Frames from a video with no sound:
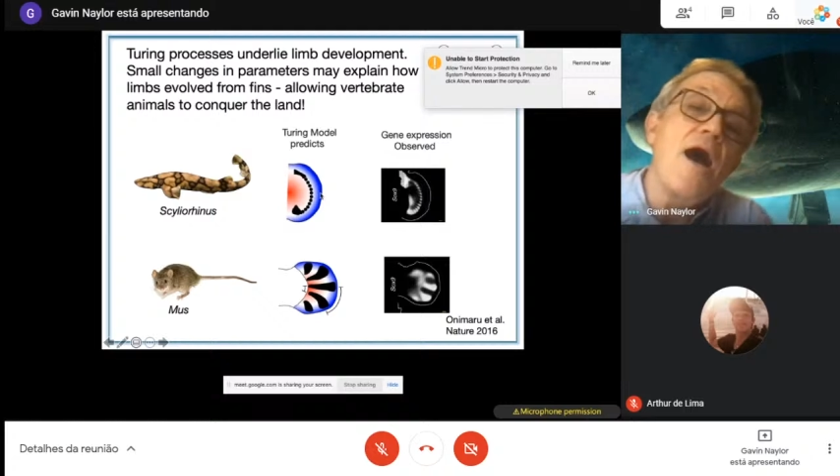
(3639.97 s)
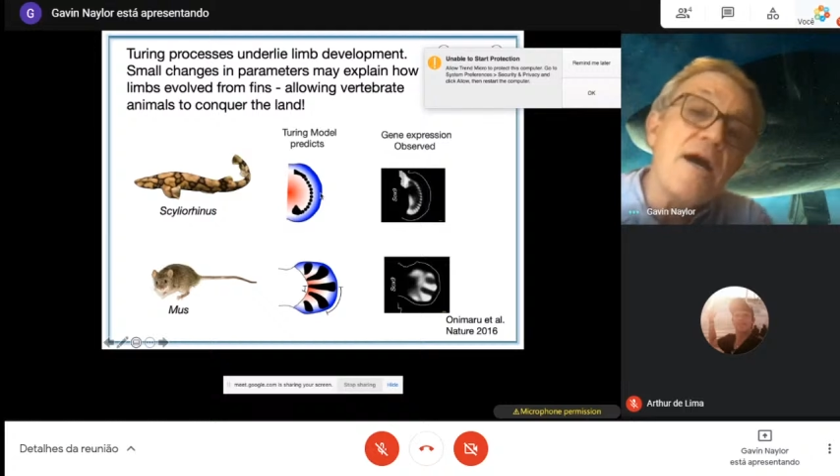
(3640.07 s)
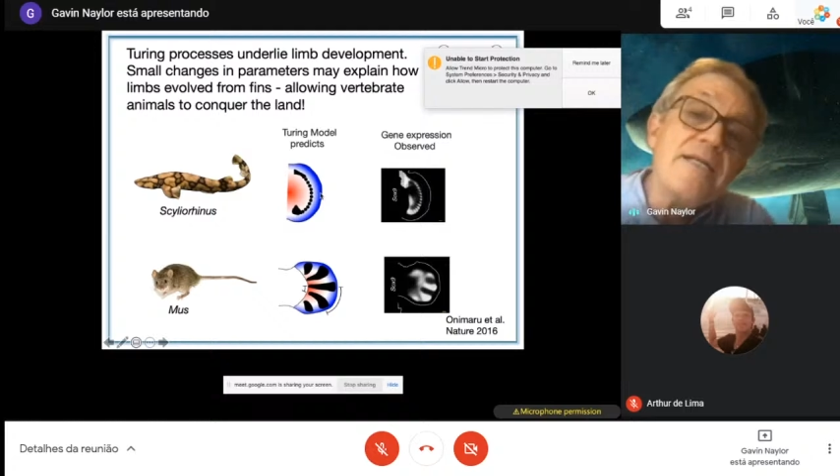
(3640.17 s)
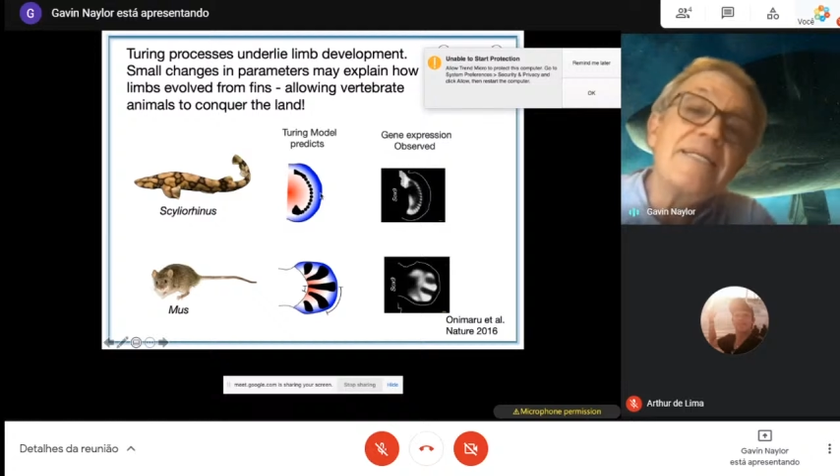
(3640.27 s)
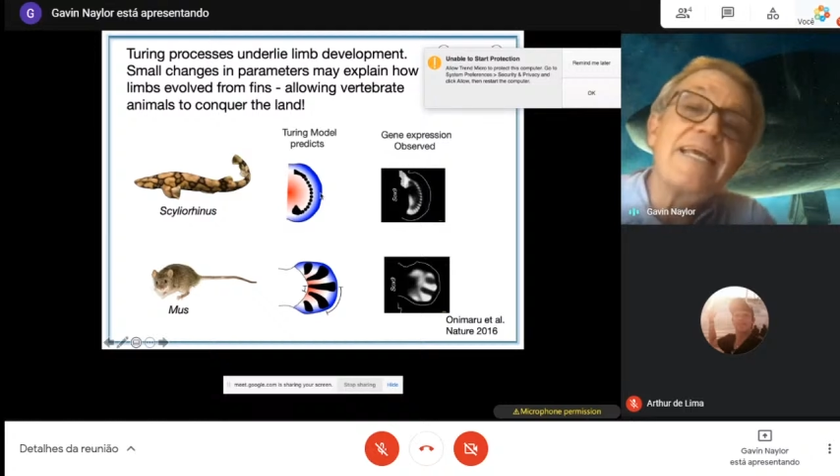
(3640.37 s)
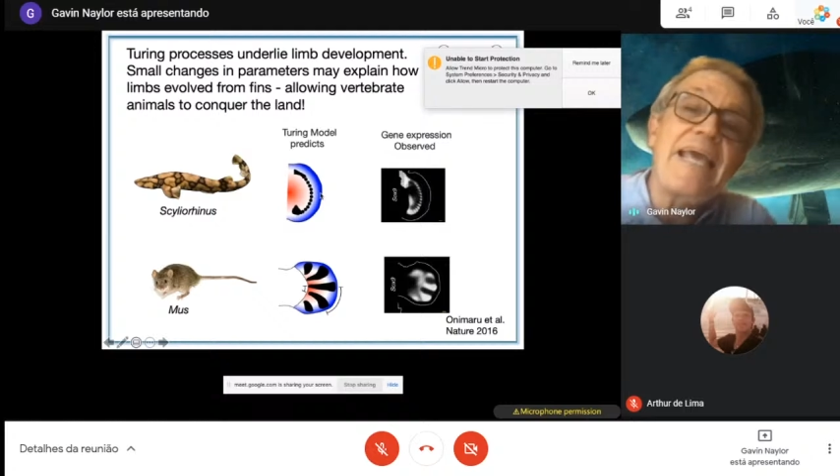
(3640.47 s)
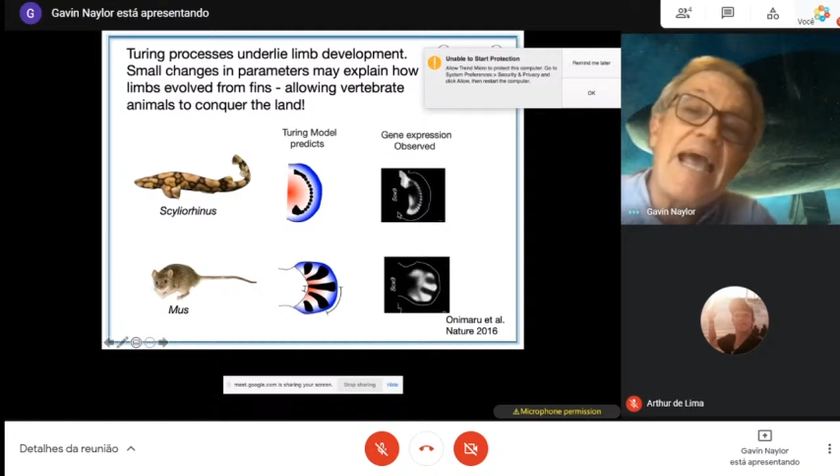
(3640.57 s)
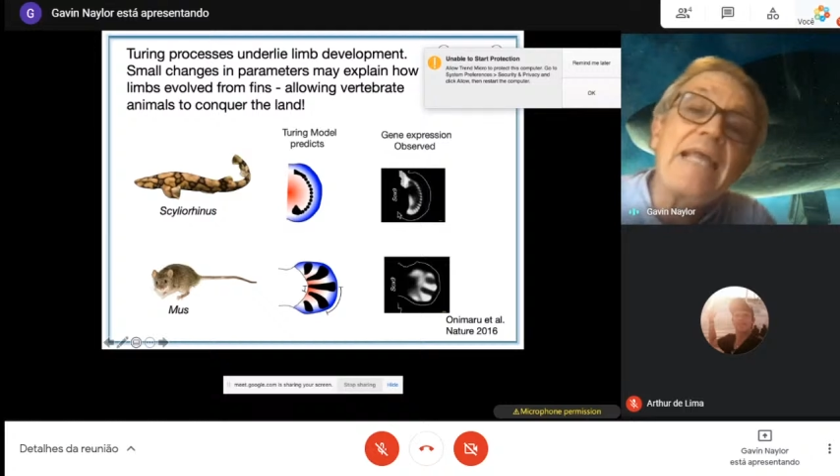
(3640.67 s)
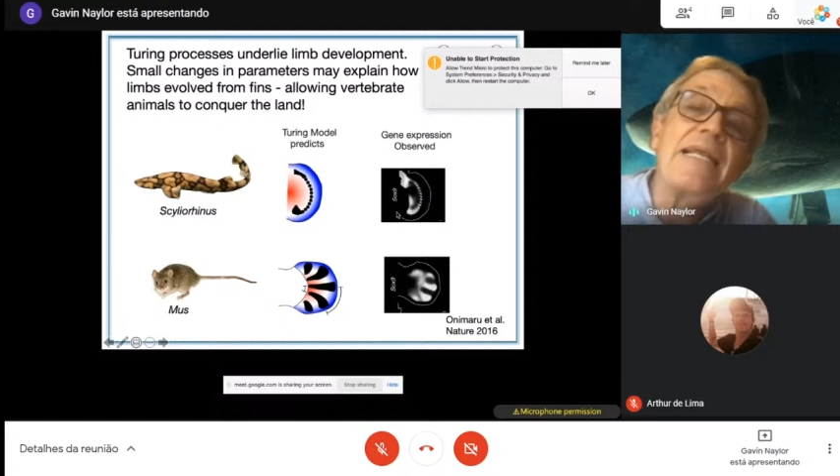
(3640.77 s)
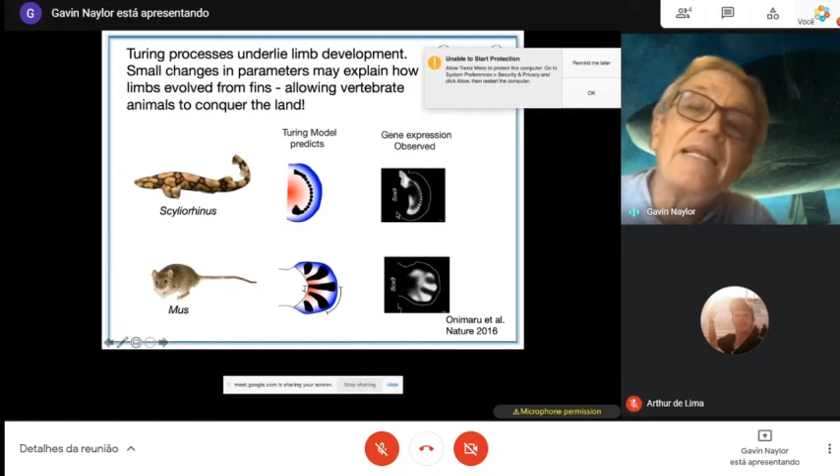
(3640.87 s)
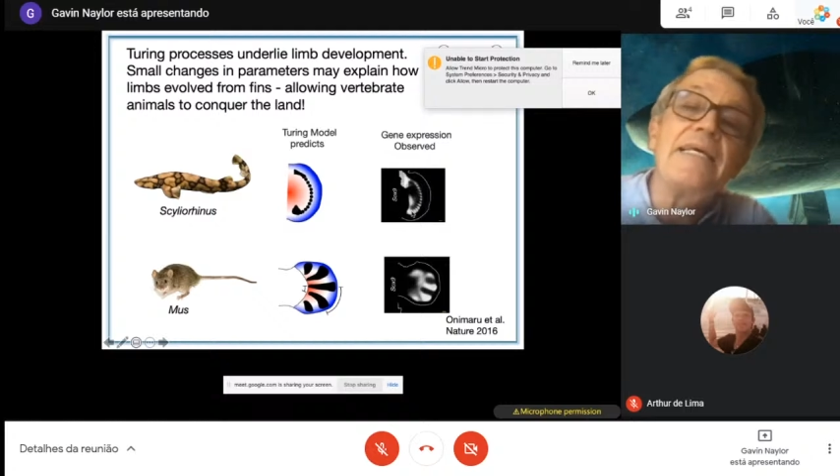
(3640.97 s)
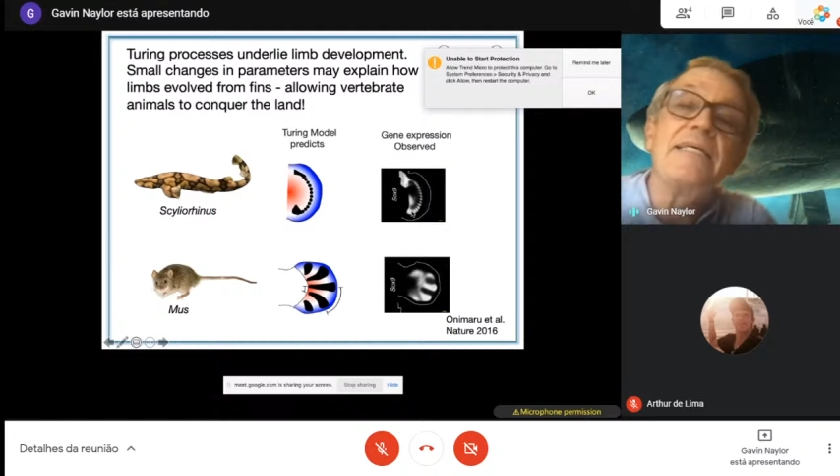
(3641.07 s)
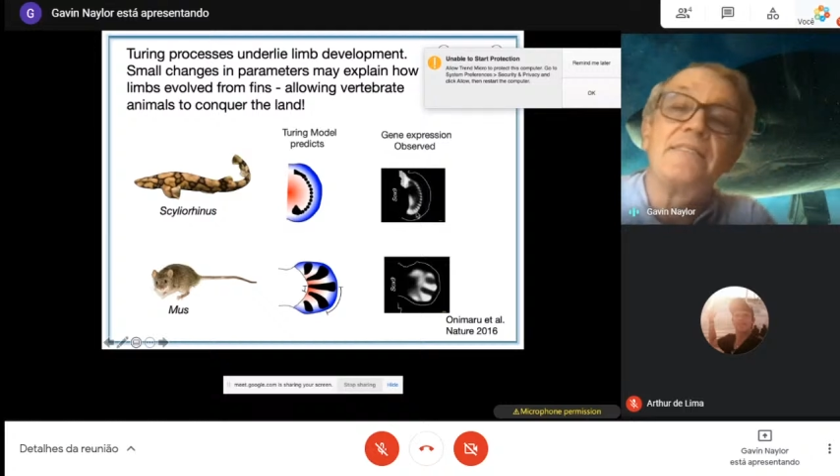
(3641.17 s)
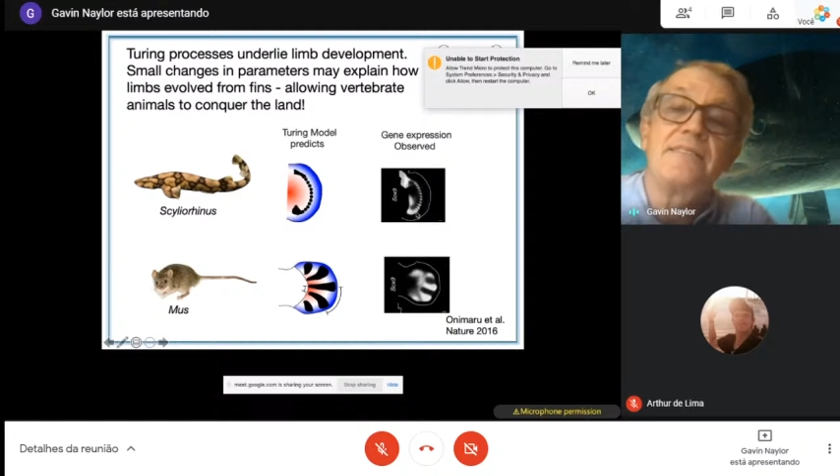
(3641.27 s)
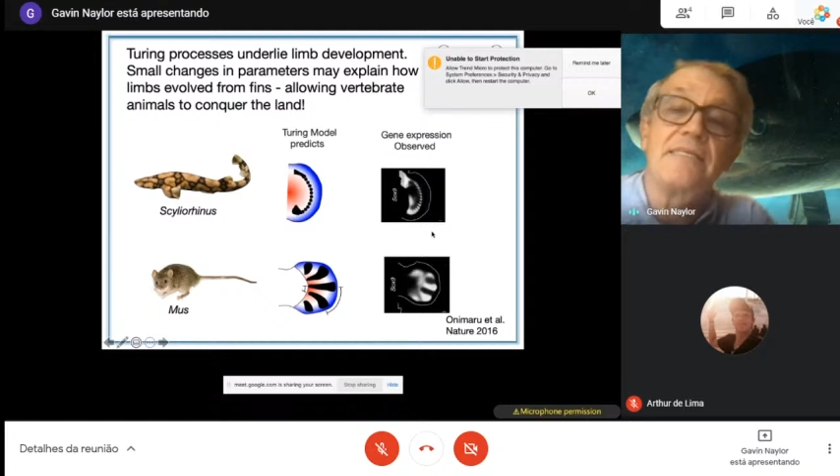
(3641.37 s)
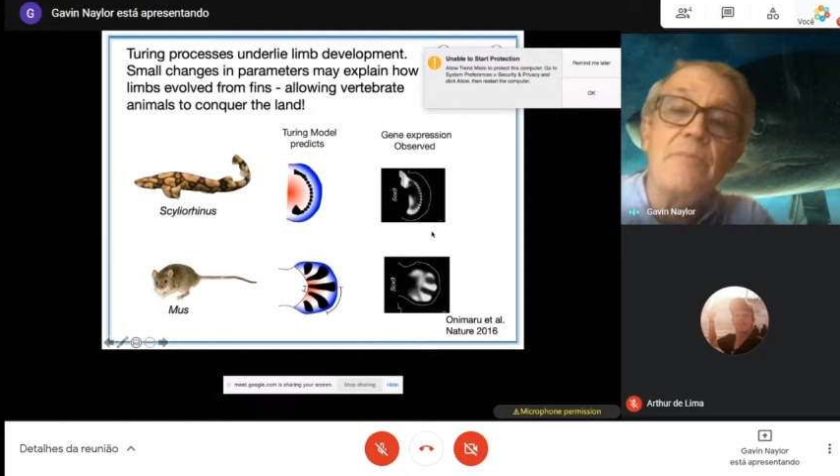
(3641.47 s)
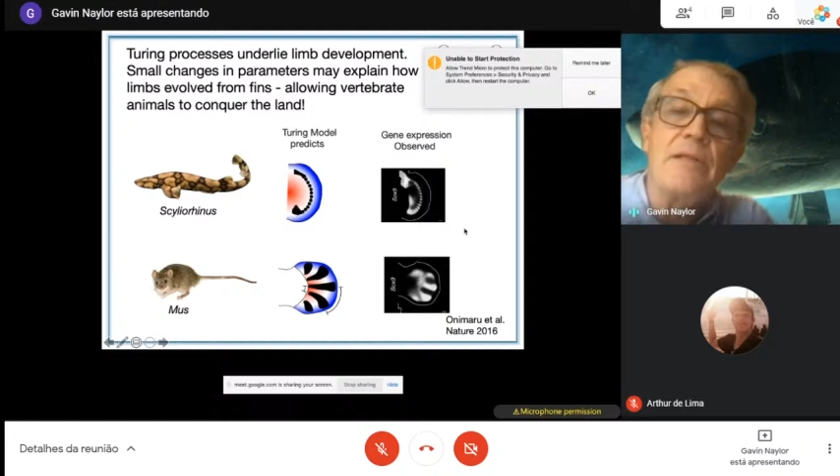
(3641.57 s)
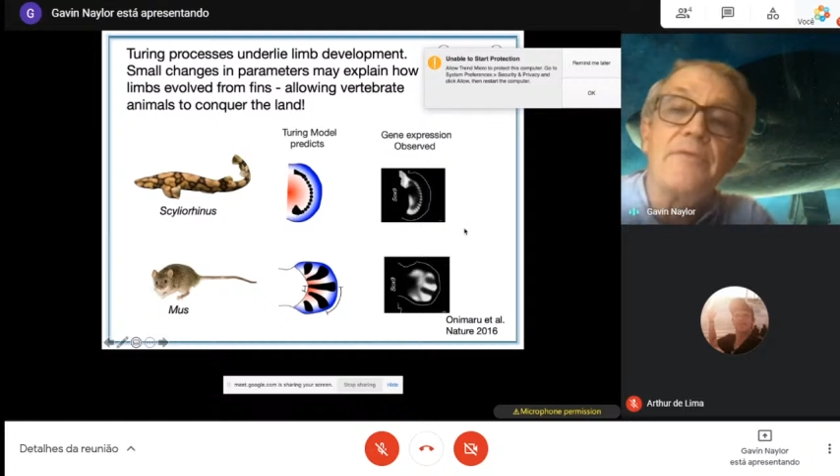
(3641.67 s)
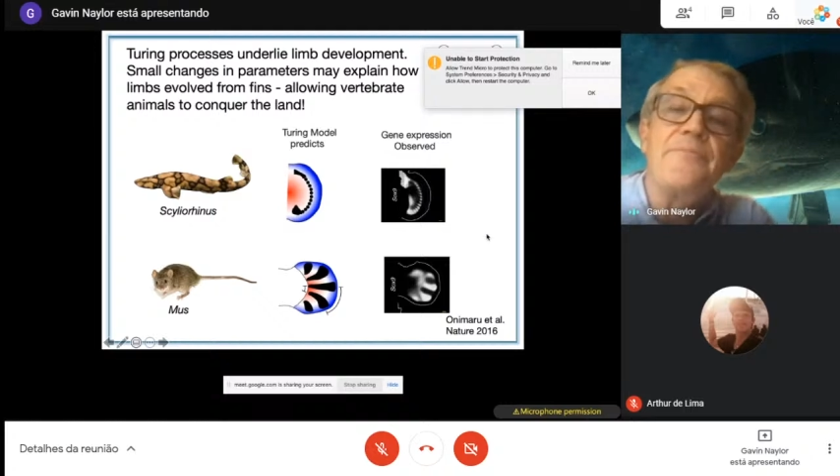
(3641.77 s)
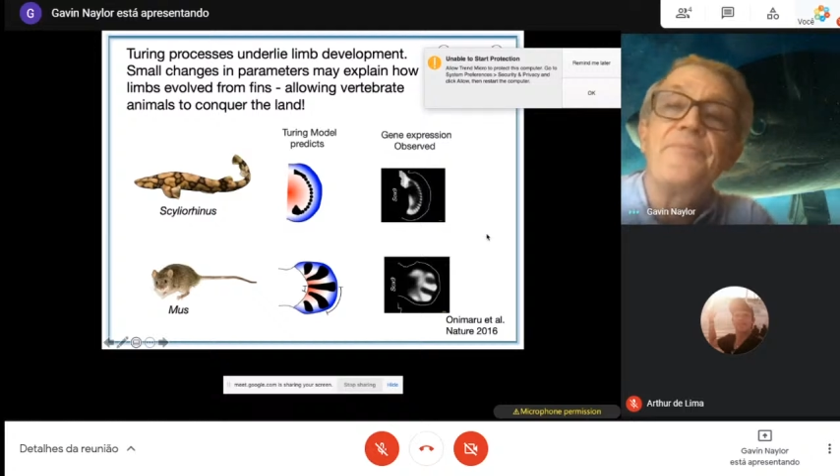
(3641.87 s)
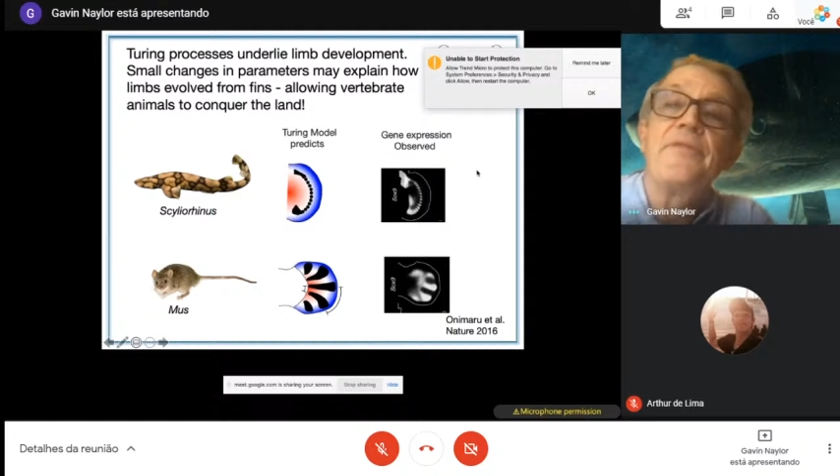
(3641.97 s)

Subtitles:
uncannily similar.